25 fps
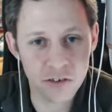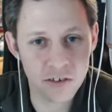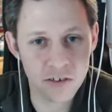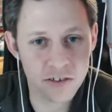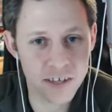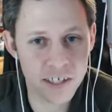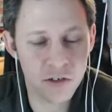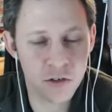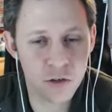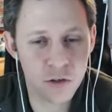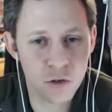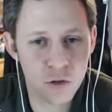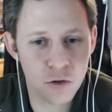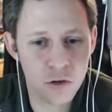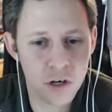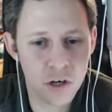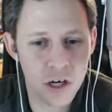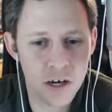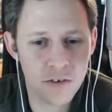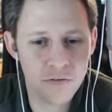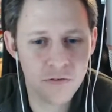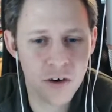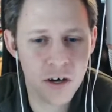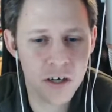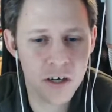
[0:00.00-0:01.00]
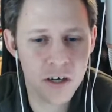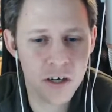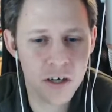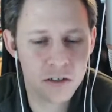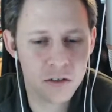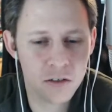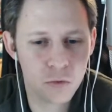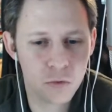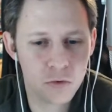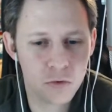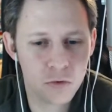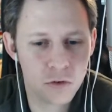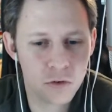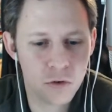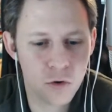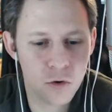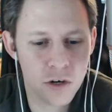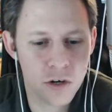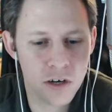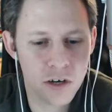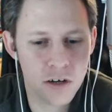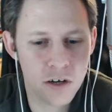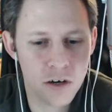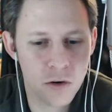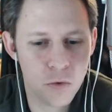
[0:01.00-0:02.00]
This is your first
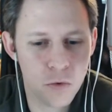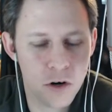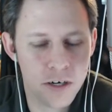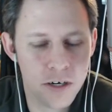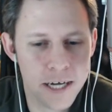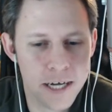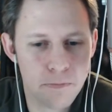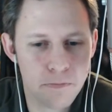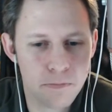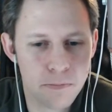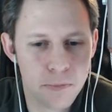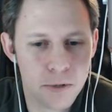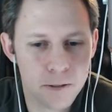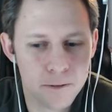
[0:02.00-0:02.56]
talking at a WordCamp?